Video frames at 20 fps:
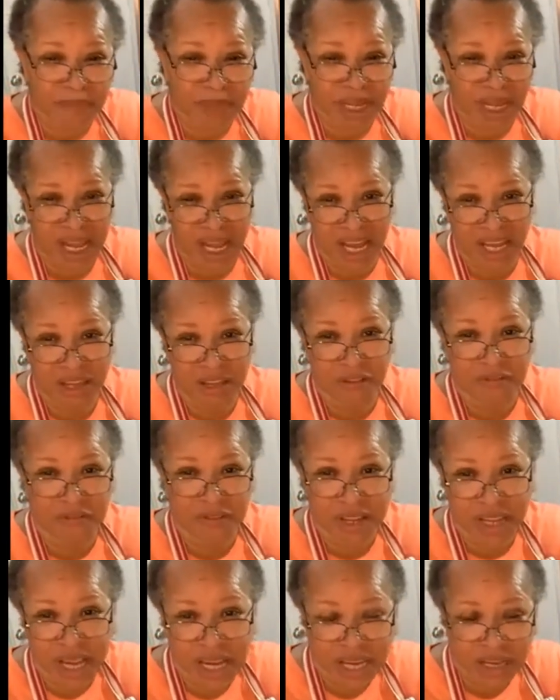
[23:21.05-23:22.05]
and you feel like
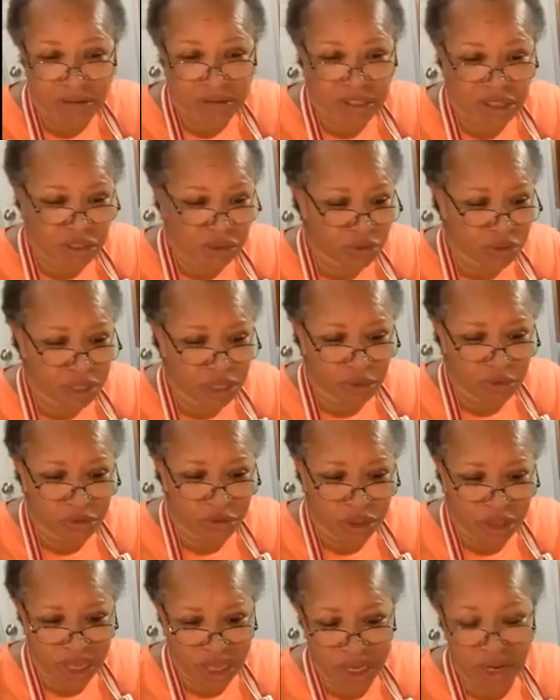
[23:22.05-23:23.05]
you're chewing an
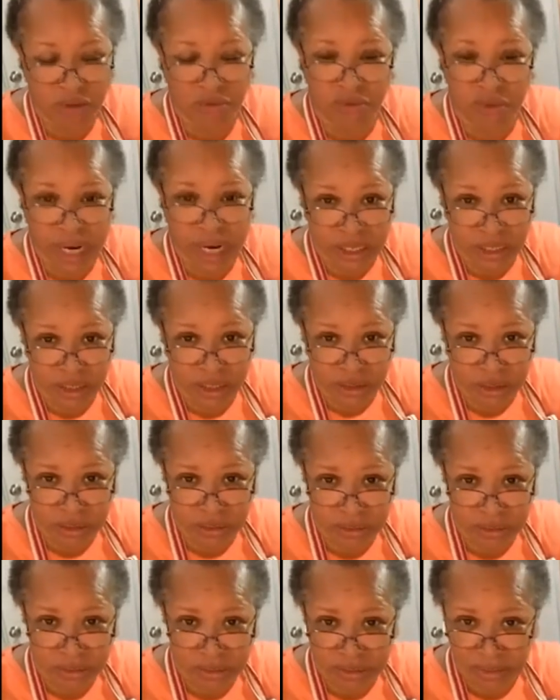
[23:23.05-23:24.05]
eraser.
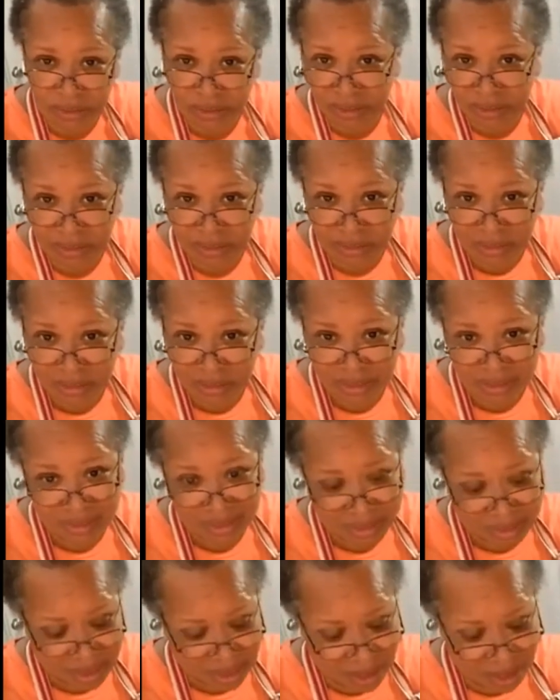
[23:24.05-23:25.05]
You know,